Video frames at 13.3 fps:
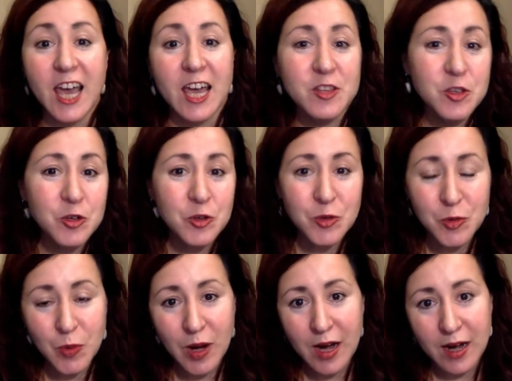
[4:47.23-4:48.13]
And
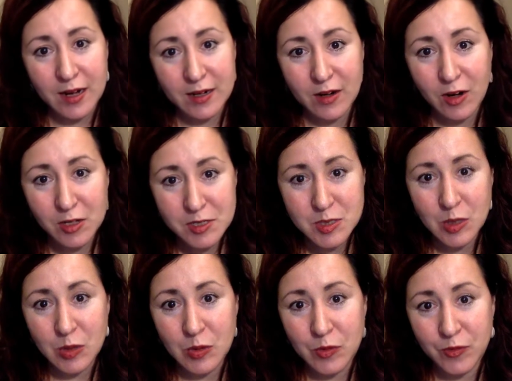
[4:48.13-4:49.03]
you
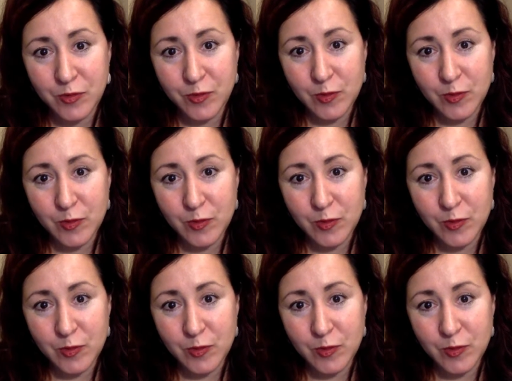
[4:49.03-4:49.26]
also